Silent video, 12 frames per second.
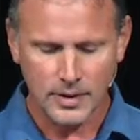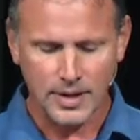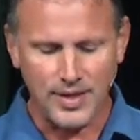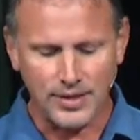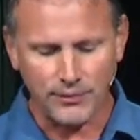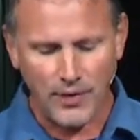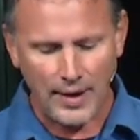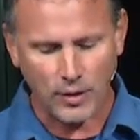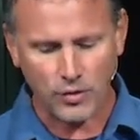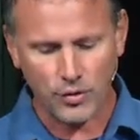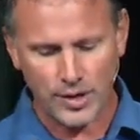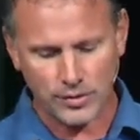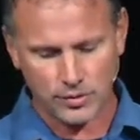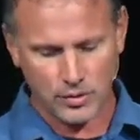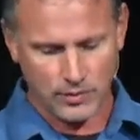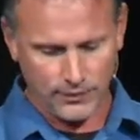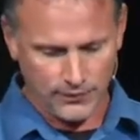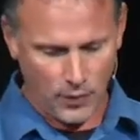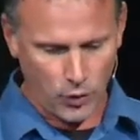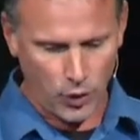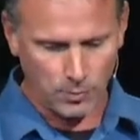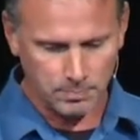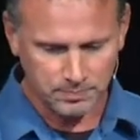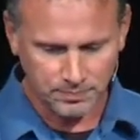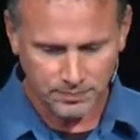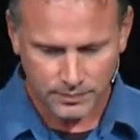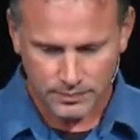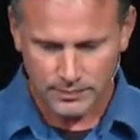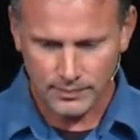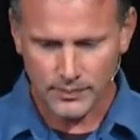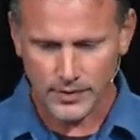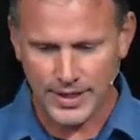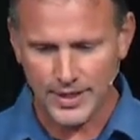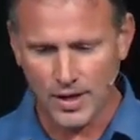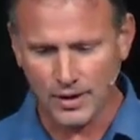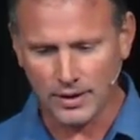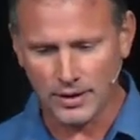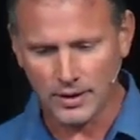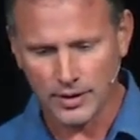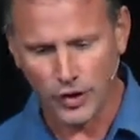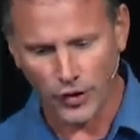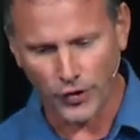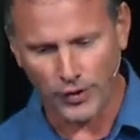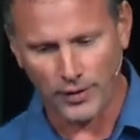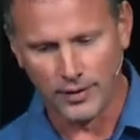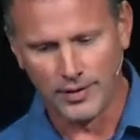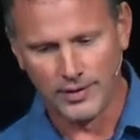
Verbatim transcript: And then the final photo a young girl.